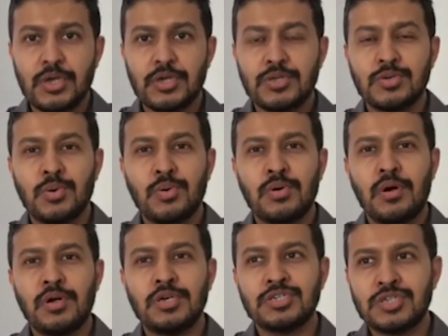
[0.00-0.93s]
So
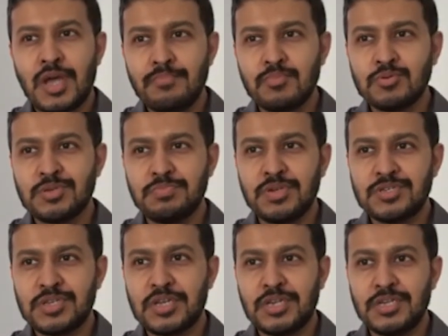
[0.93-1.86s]
shampoos are
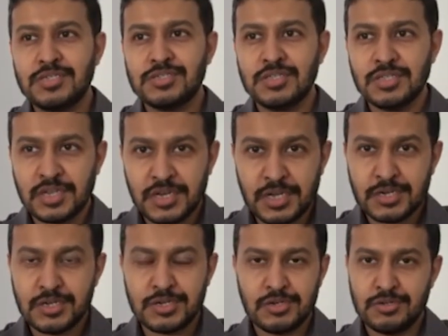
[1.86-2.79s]
basically synthetic
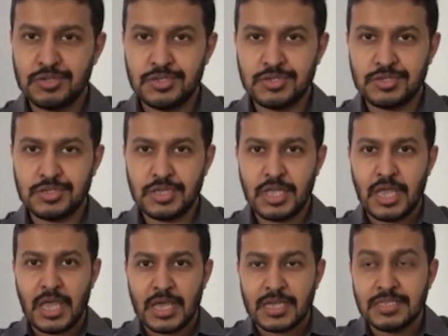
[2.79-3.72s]
detergents.
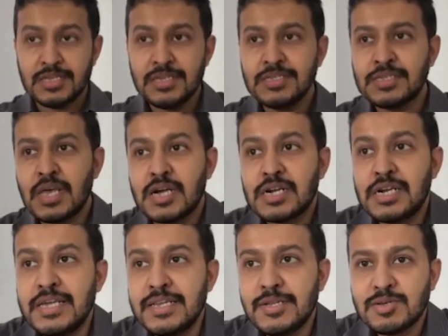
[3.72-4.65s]
These
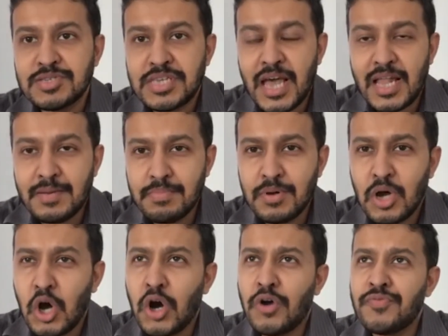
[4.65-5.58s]
clean your scalp
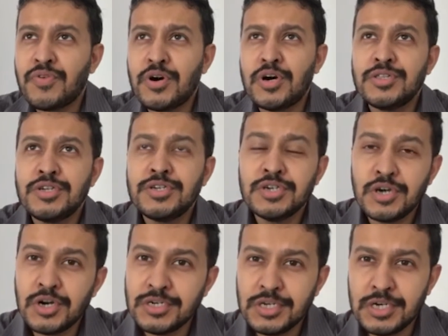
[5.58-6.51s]
of the
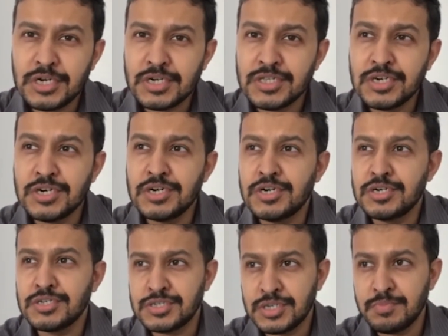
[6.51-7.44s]
dirt, the
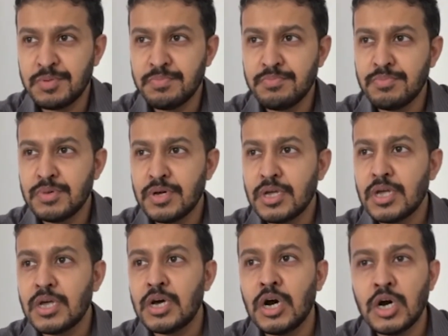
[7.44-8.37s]
sebum,
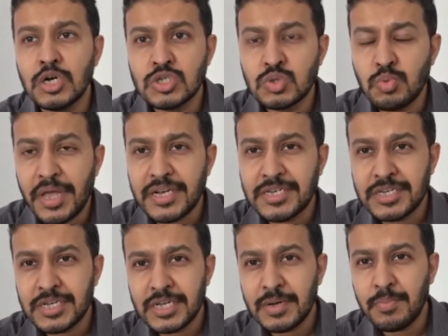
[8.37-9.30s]

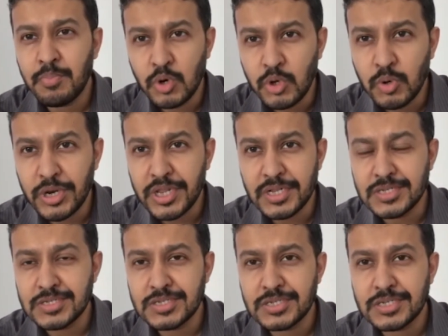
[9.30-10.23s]
sweat,
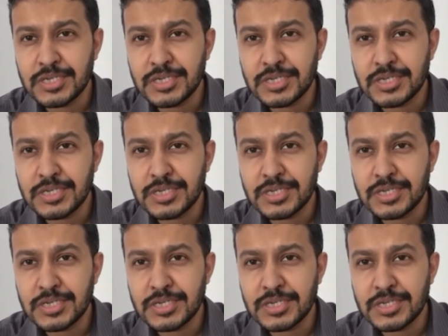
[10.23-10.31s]
pollutants,